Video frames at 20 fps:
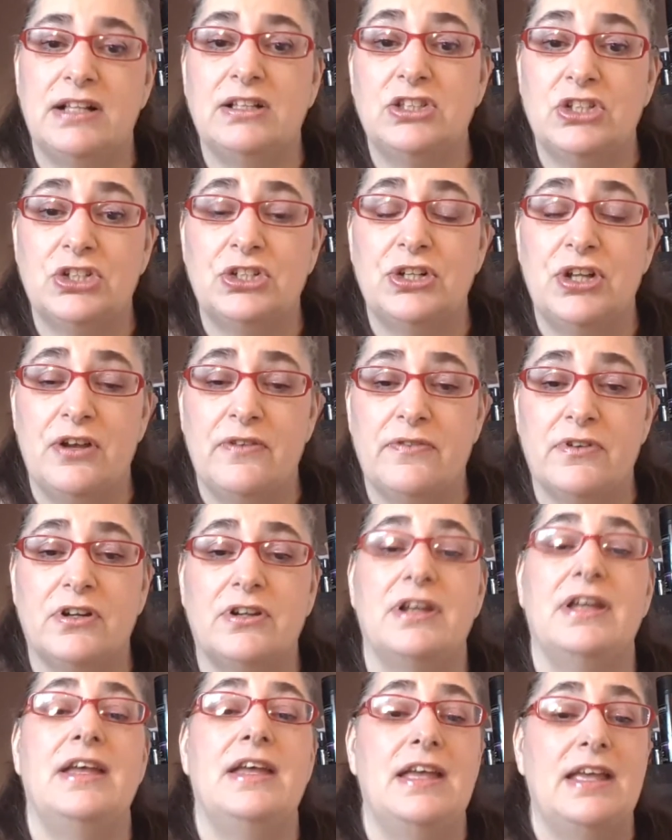cell
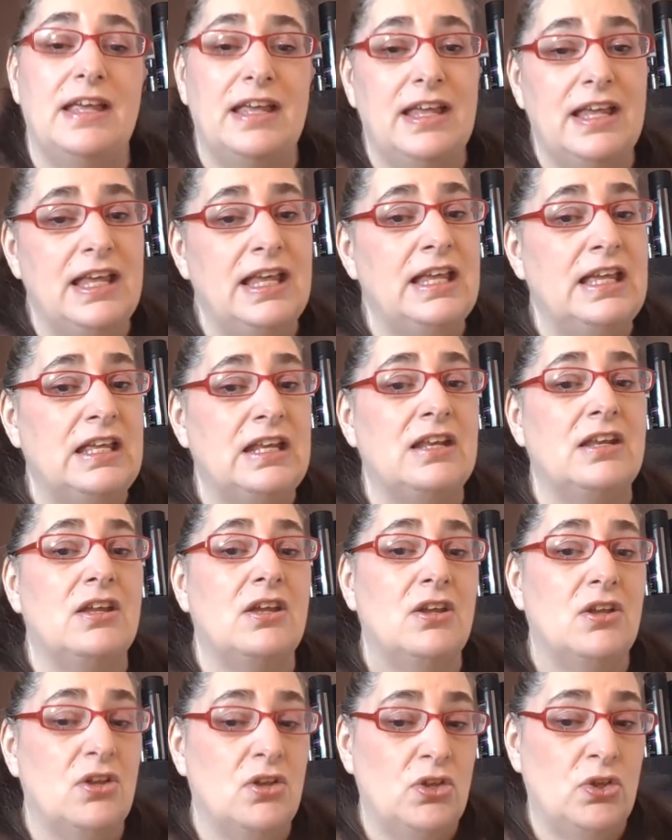turnover
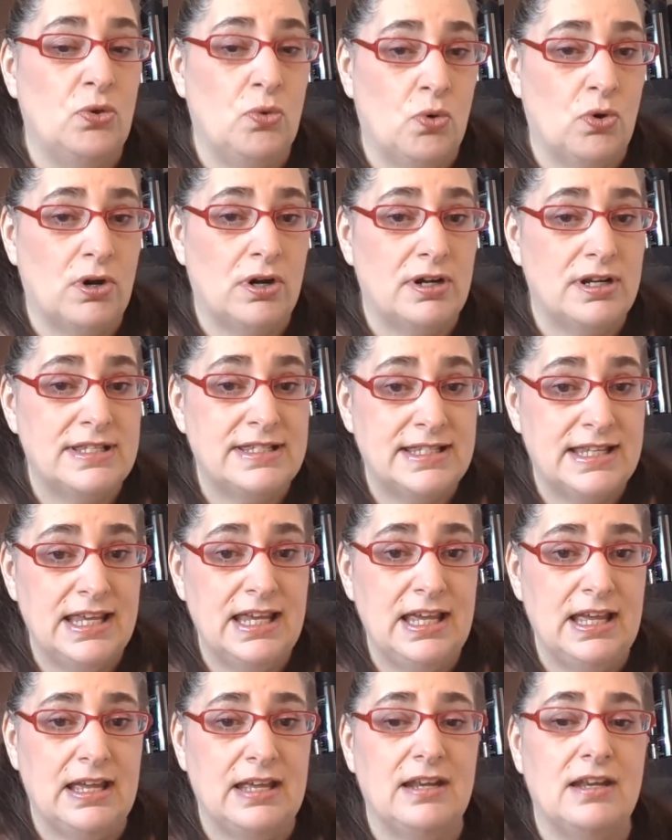in your
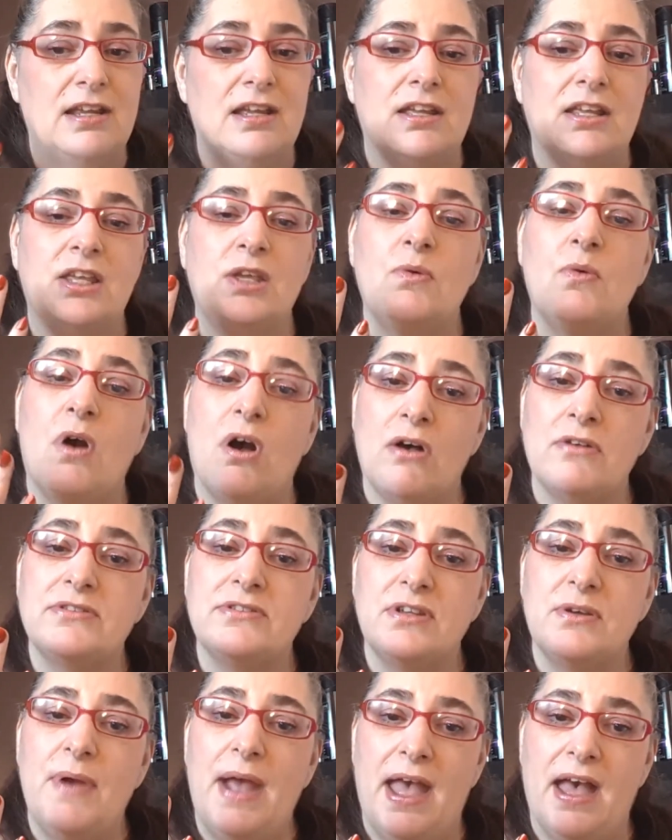skin, you
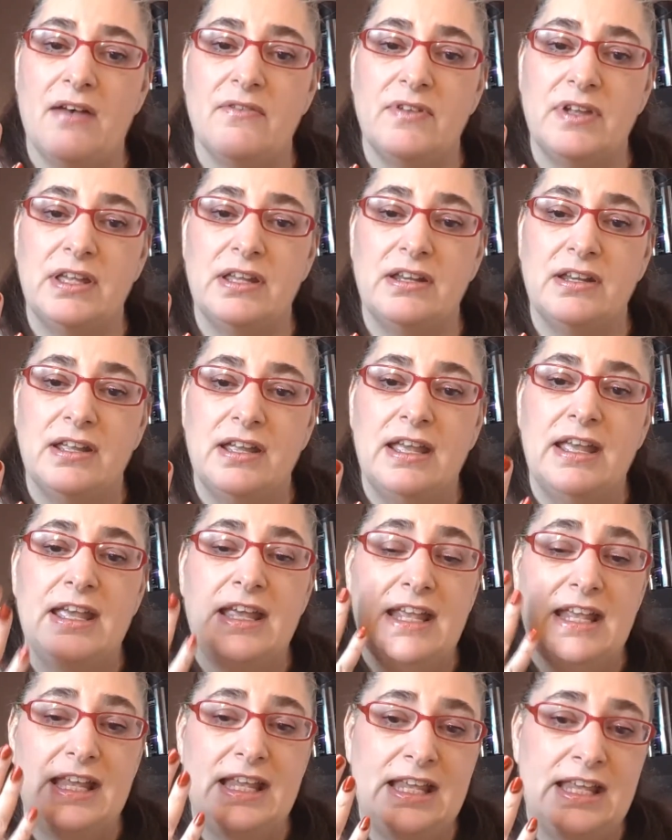also have it
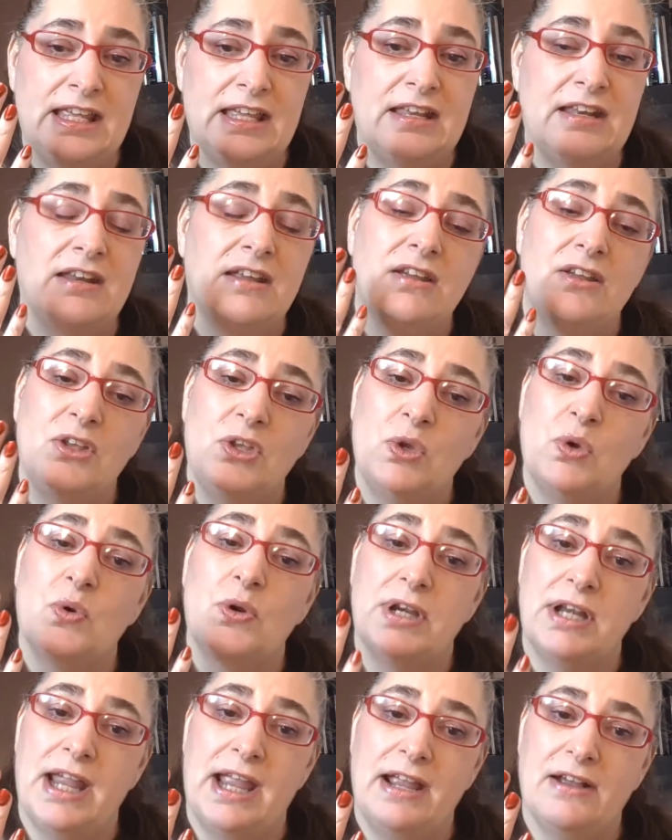in
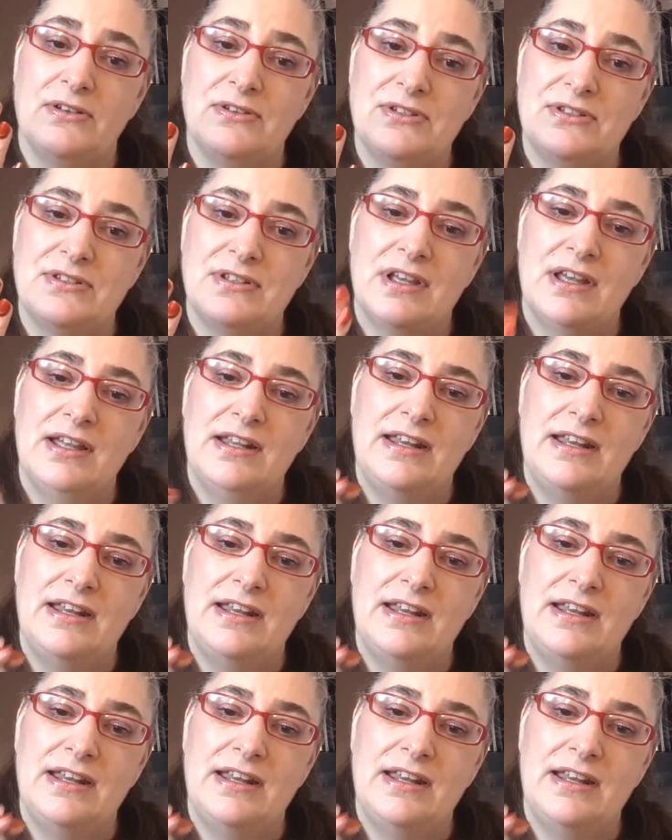your nails.